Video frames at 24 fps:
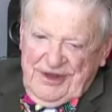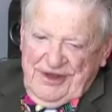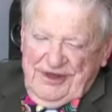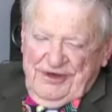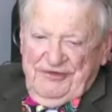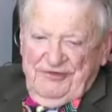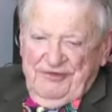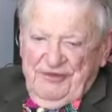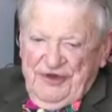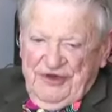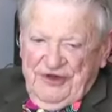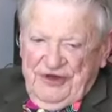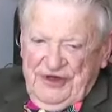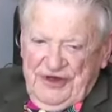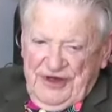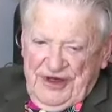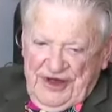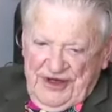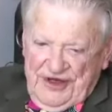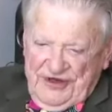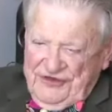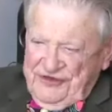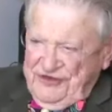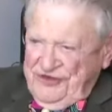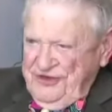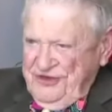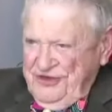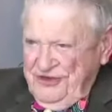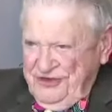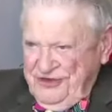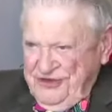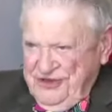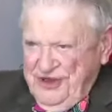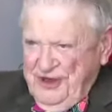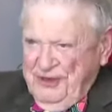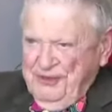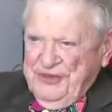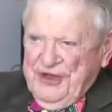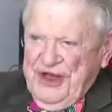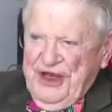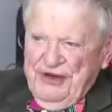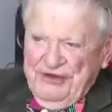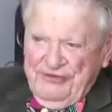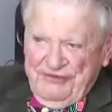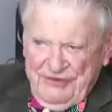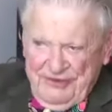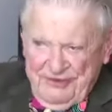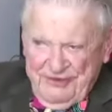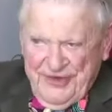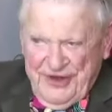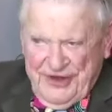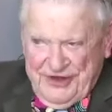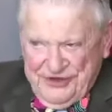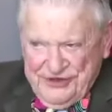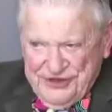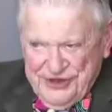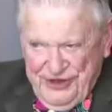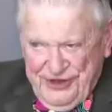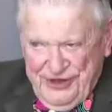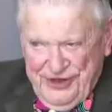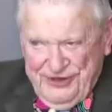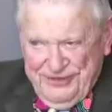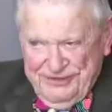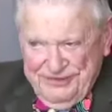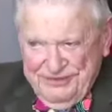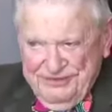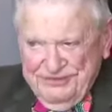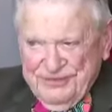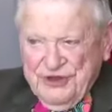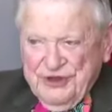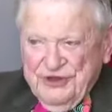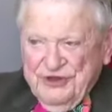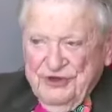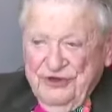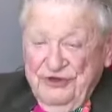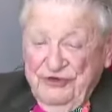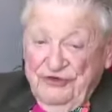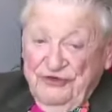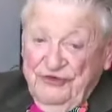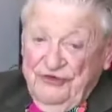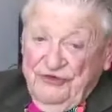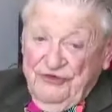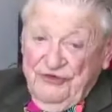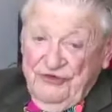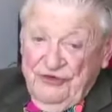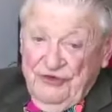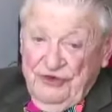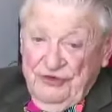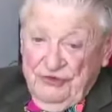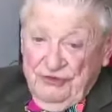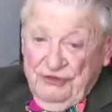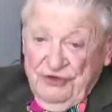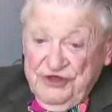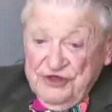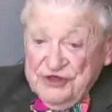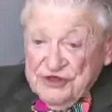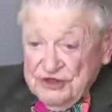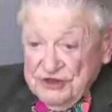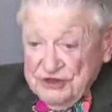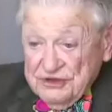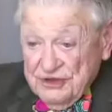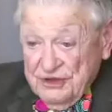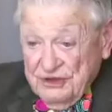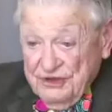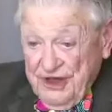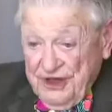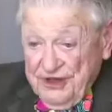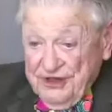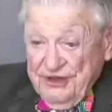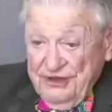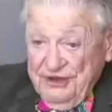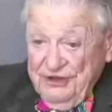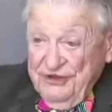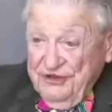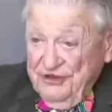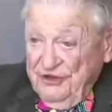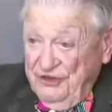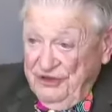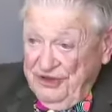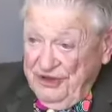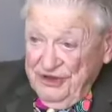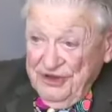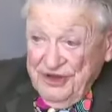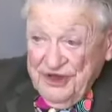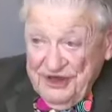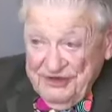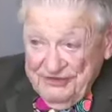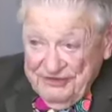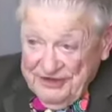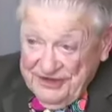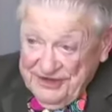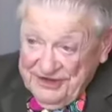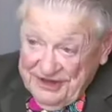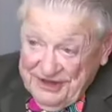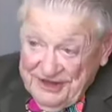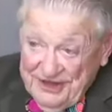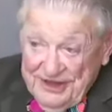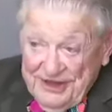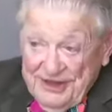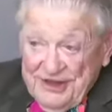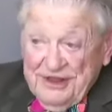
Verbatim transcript: I've been asked to step down from that job because the regional director is going to leave it.